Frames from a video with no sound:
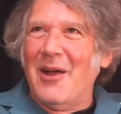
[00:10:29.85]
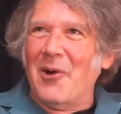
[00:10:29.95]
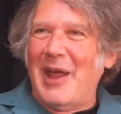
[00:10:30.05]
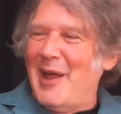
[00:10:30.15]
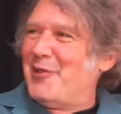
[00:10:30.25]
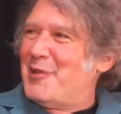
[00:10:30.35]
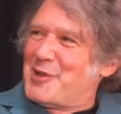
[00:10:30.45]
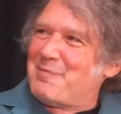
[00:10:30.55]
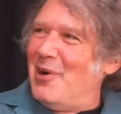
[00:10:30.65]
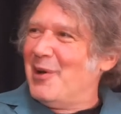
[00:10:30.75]
okay, after
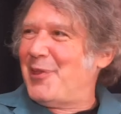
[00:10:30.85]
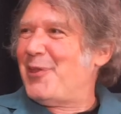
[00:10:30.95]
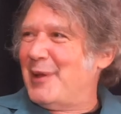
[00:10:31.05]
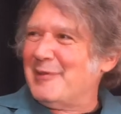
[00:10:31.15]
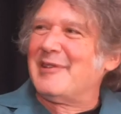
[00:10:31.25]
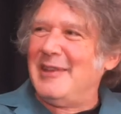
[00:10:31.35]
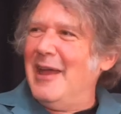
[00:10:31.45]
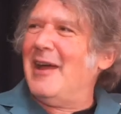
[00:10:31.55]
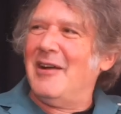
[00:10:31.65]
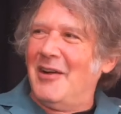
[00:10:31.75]
this punk thing, it's like,
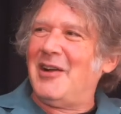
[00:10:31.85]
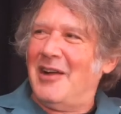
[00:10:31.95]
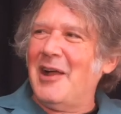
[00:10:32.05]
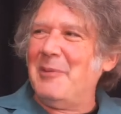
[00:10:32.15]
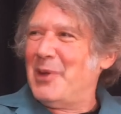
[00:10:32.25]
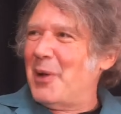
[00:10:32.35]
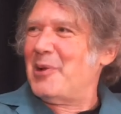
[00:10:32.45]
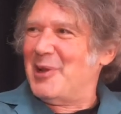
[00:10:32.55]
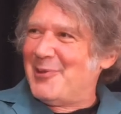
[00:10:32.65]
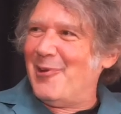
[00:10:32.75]
yeah, I can pick up
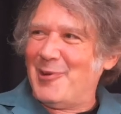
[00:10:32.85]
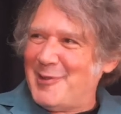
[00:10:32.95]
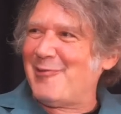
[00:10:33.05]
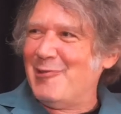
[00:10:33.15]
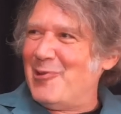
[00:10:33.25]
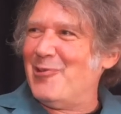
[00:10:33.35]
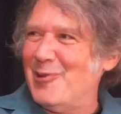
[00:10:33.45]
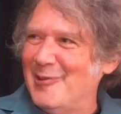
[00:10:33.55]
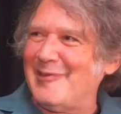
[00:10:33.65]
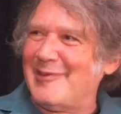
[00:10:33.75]
a guitar. It's three
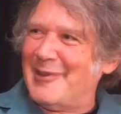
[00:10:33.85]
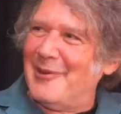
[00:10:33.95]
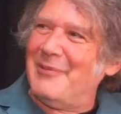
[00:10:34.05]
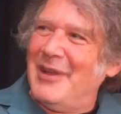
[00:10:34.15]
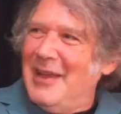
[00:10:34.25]
chords, you know.